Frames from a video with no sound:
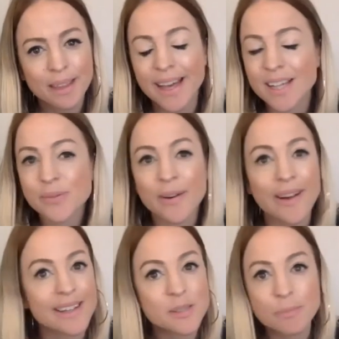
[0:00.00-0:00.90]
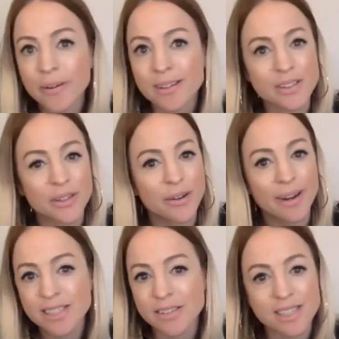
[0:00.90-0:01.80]
that's where I experienced the
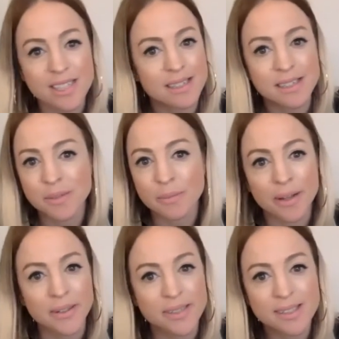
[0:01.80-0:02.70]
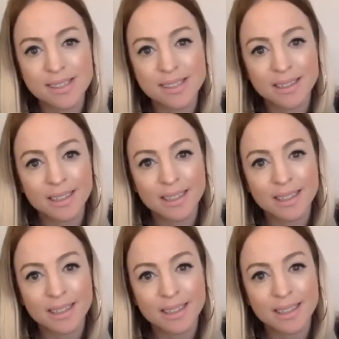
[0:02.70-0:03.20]
grace of Jesus the most.